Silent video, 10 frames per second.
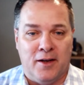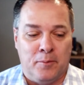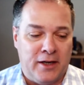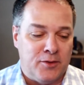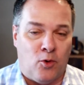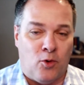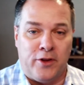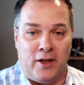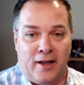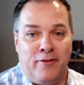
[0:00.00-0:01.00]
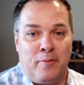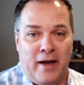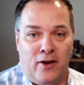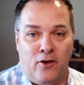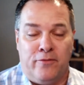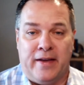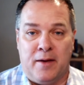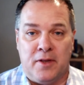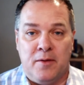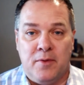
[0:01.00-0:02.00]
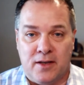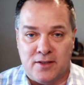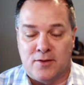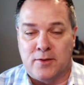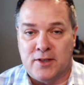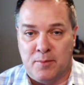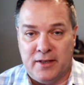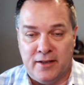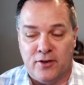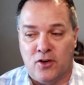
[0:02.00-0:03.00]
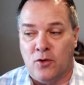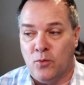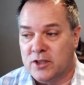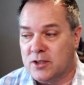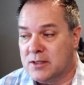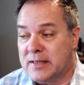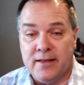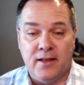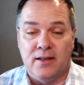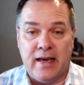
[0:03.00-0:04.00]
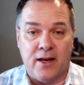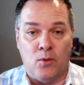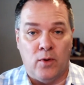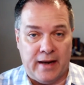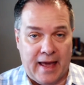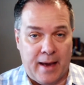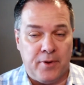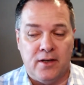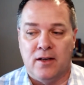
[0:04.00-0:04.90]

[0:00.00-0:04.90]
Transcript: much more than loving my own family, because this was going to be difficult, which is indeed kind of what happened.